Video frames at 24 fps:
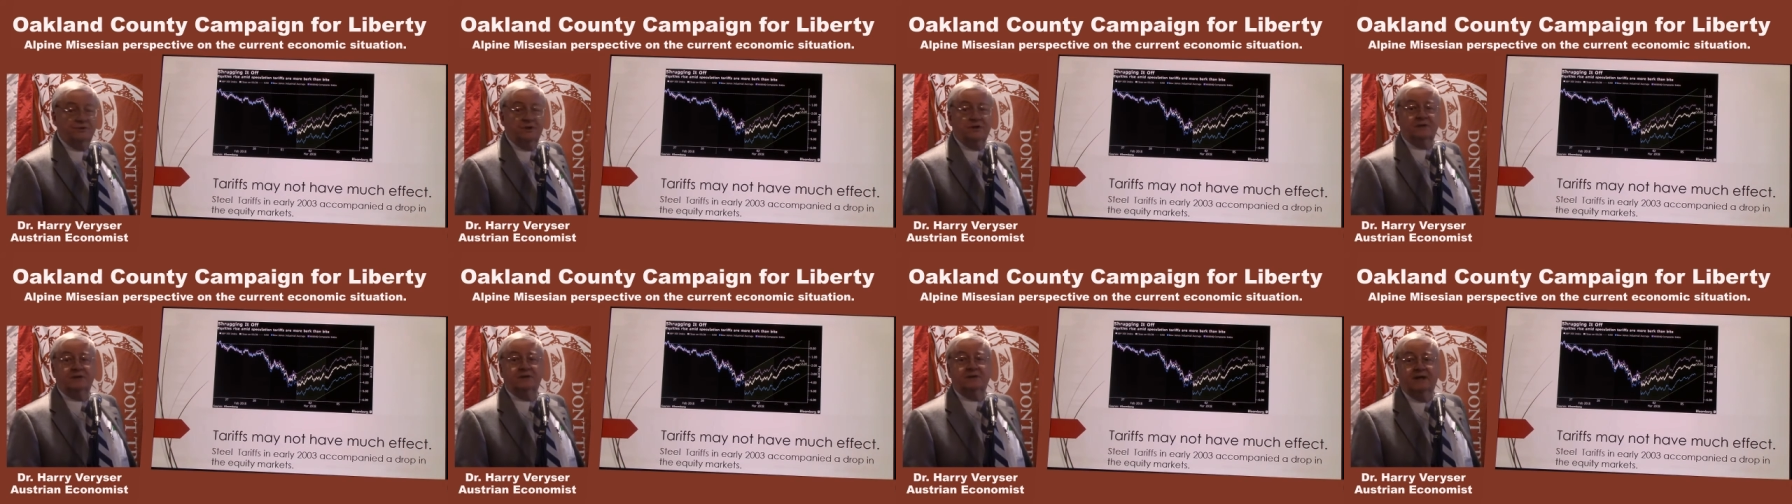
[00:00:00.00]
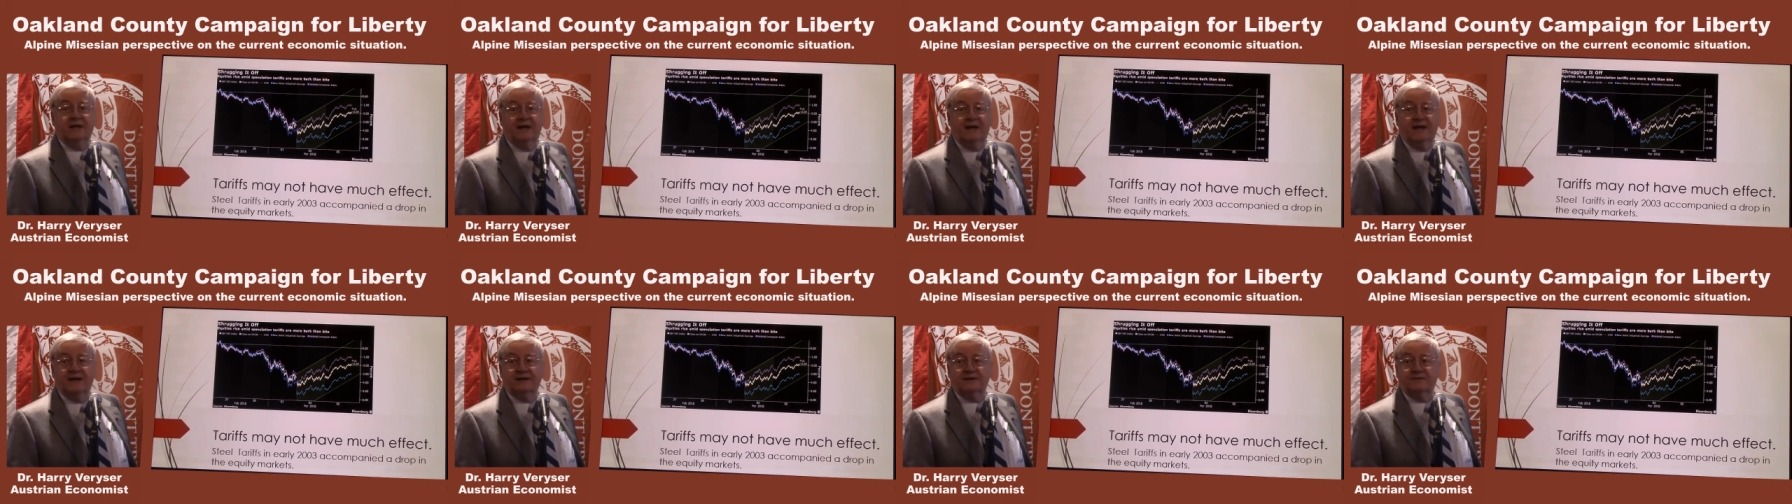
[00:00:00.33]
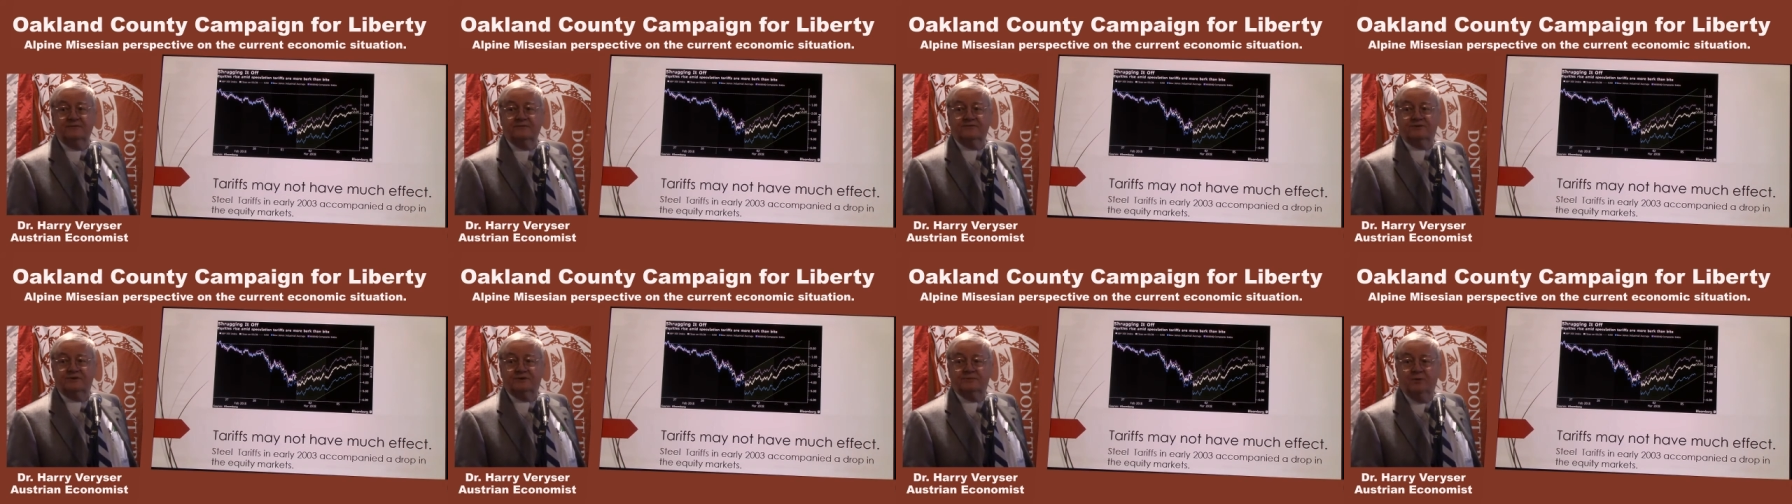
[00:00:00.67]
a lot
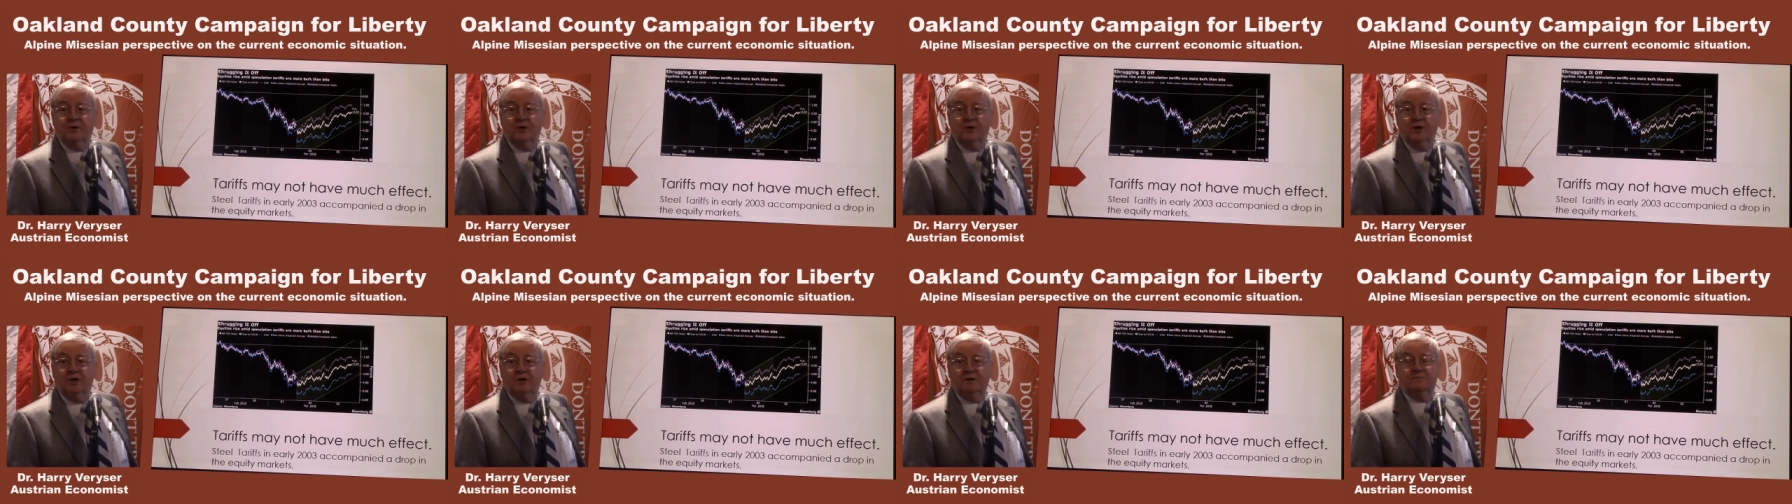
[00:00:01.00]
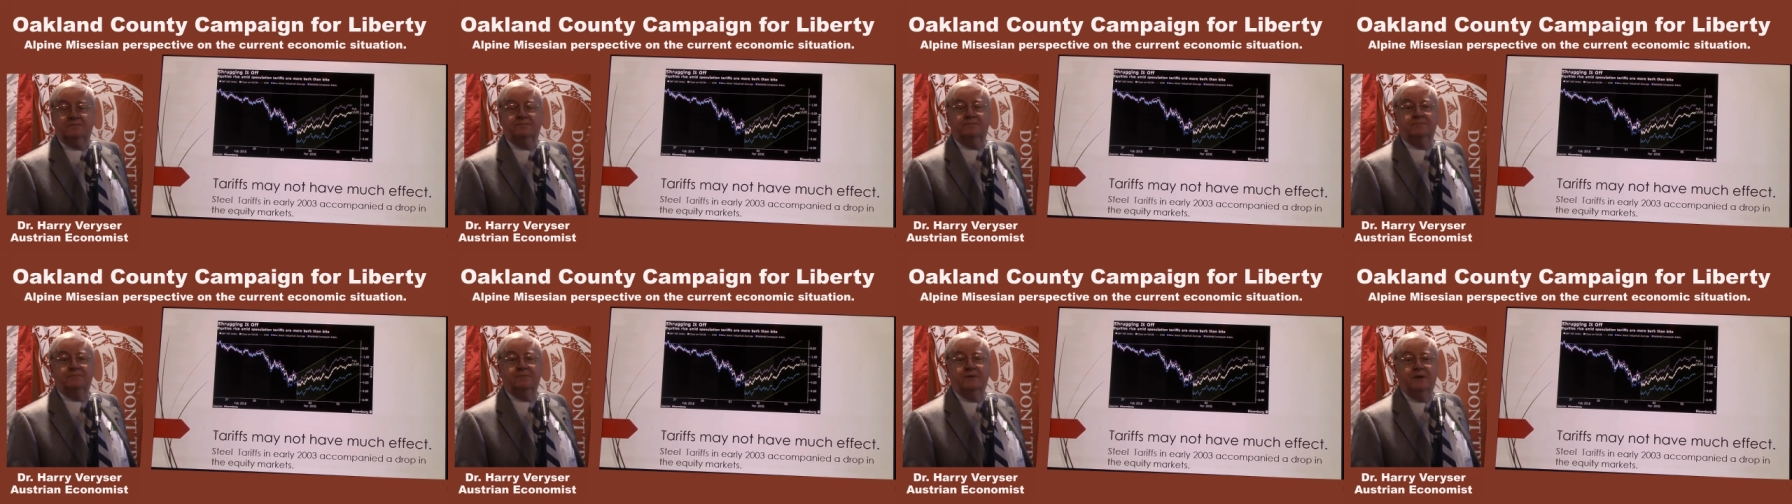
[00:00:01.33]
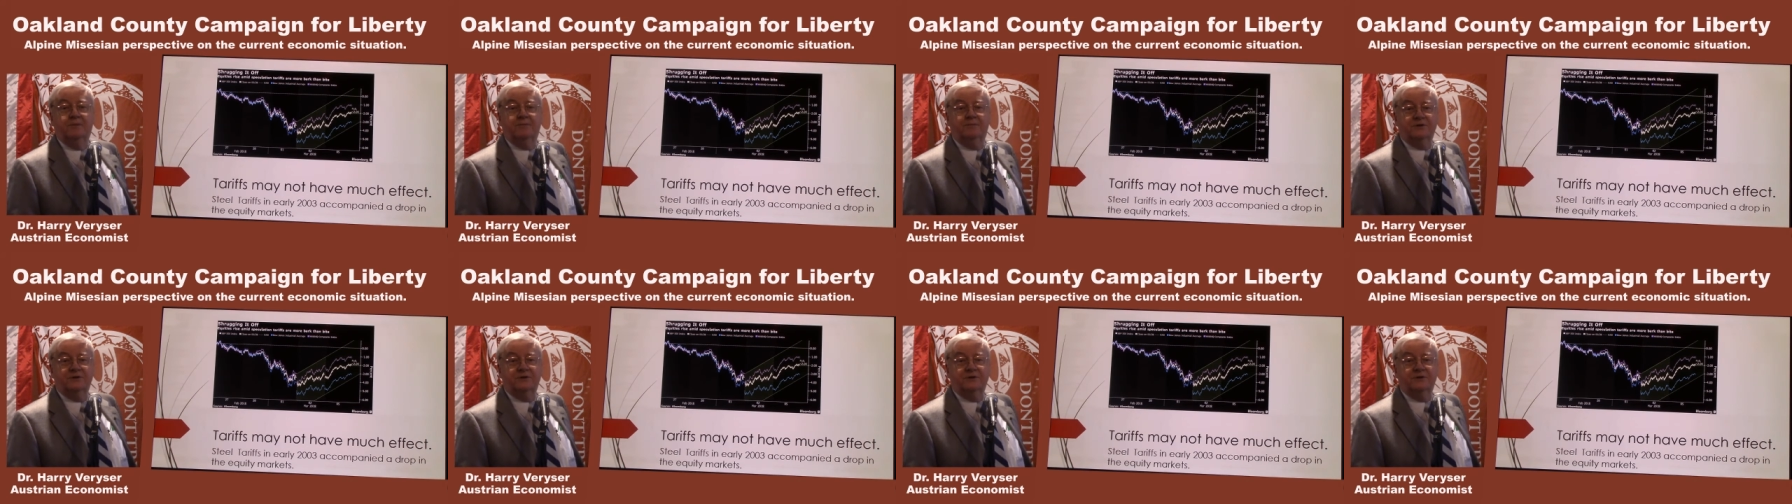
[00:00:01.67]
of small uh,